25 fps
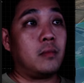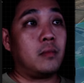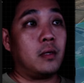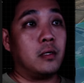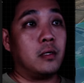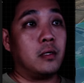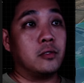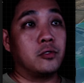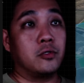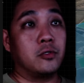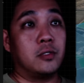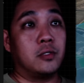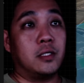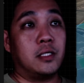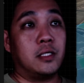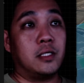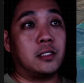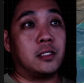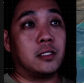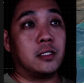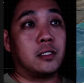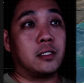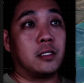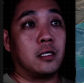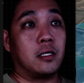so
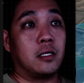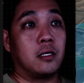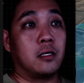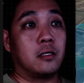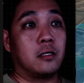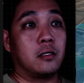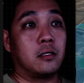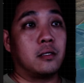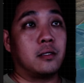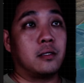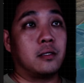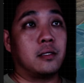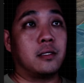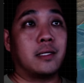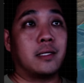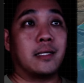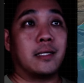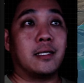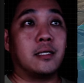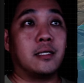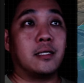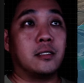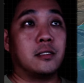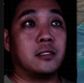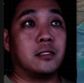this is the
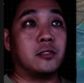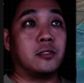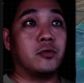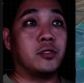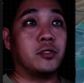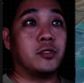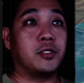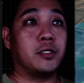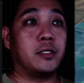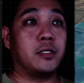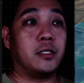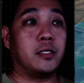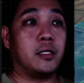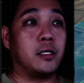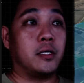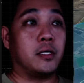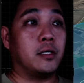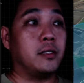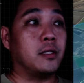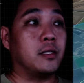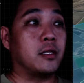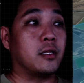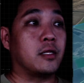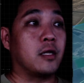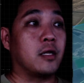tactical situation here
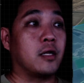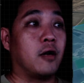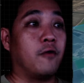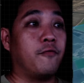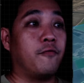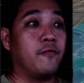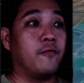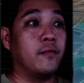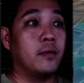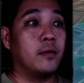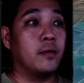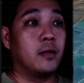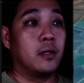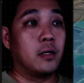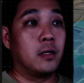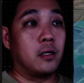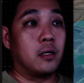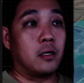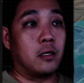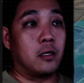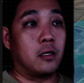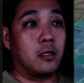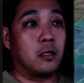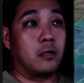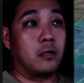in the south,
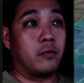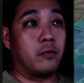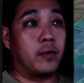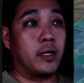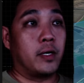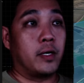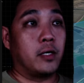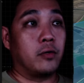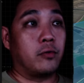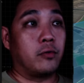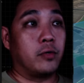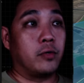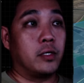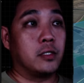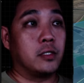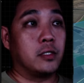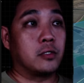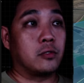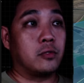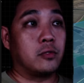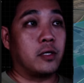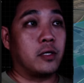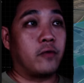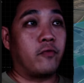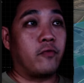where the Ukrainians
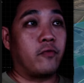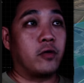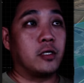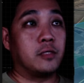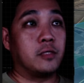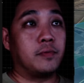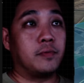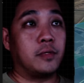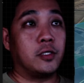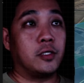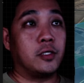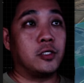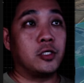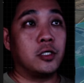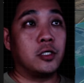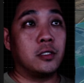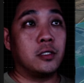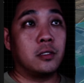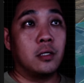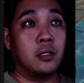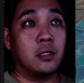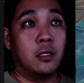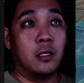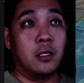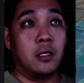could have all these
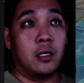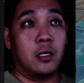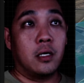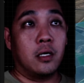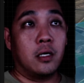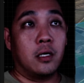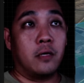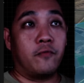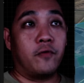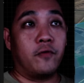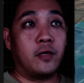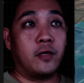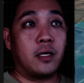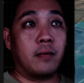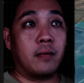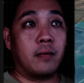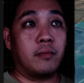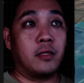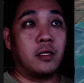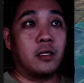positions. Further up in the